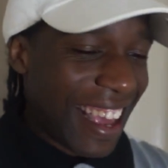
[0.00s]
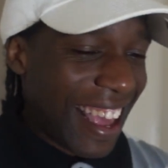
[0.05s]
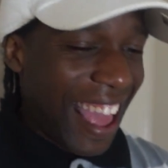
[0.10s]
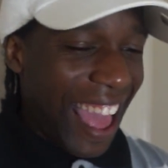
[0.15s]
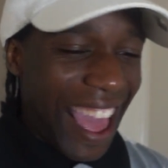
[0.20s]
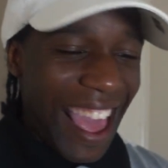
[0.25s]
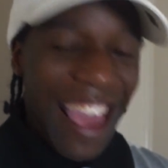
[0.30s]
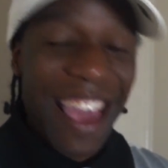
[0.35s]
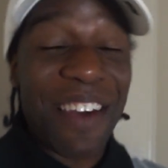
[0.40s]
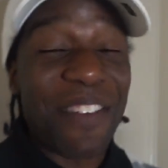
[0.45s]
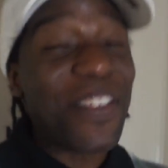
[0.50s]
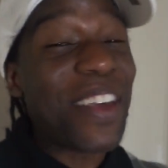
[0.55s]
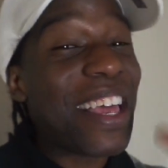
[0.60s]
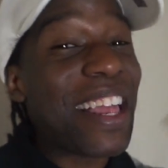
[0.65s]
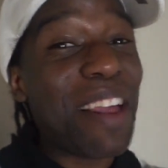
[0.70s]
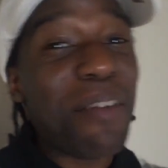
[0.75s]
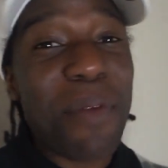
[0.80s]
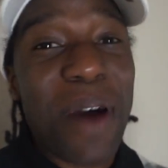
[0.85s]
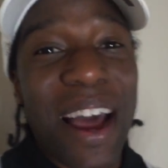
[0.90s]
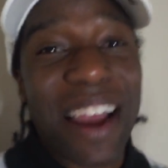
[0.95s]
Hey, if
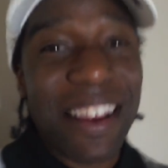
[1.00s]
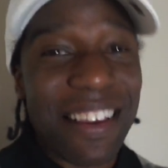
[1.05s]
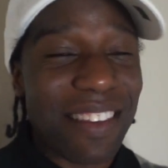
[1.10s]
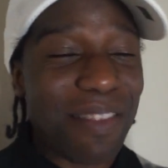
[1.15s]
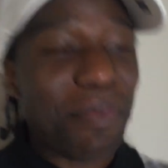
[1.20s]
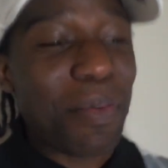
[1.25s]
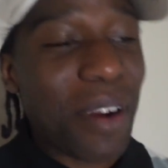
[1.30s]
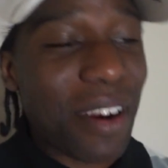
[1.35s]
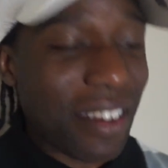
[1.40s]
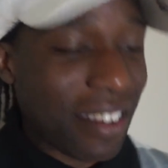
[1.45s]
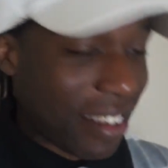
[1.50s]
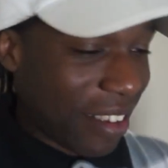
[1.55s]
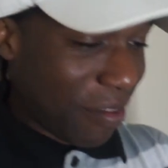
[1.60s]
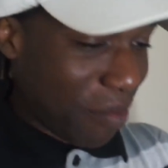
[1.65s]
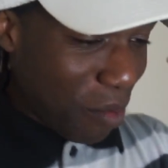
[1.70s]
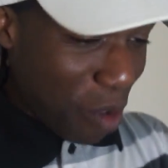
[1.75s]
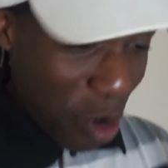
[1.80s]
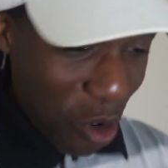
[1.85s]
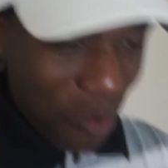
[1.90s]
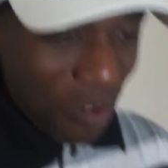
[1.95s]
anybody experience of
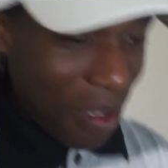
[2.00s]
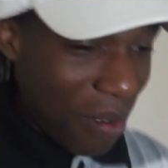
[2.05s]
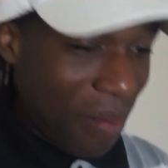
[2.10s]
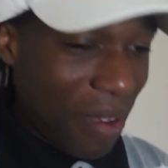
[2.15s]
moving,